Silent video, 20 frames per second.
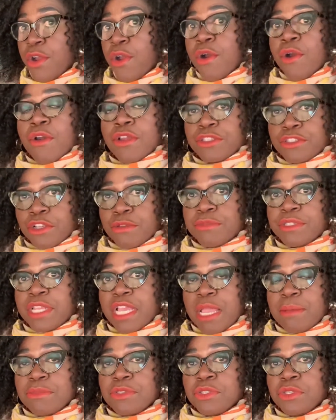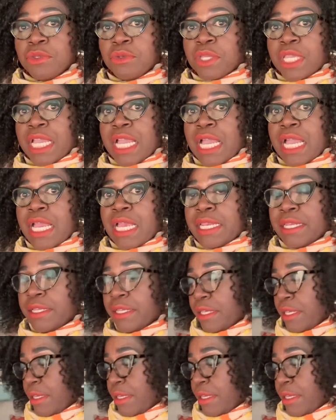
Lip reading: or sometimes you can